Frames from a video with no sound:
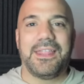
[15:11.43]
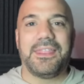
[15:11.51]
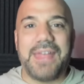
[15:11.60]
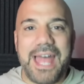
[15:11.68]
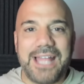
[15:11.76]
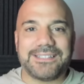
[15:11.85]

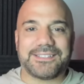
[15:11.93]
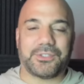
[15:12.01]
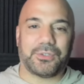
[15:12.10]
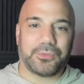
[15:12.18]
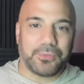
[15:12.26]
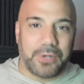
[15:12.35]
That's
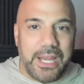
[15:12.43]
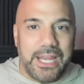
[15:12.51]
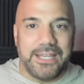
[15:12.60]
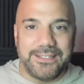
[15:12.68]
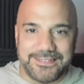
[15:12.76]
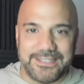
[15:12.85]

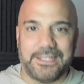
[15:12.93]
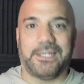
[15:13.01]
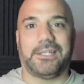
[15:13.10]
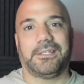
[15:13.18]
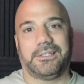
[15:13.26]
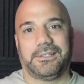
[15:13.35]

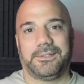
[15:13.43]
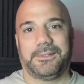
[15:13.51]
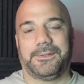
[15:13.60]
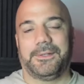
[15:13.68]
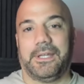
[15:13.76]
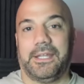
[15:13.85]
crazy.
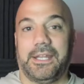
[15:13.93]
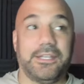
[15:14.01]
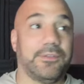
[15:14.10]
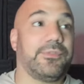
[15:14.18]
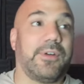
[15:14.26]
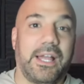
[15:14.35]
And then
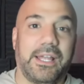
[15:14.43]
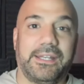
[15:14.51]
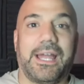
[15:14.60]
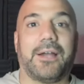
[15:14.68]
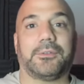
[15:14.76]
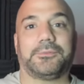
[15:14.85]
you find
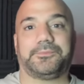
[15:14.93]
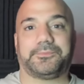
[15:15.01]
out.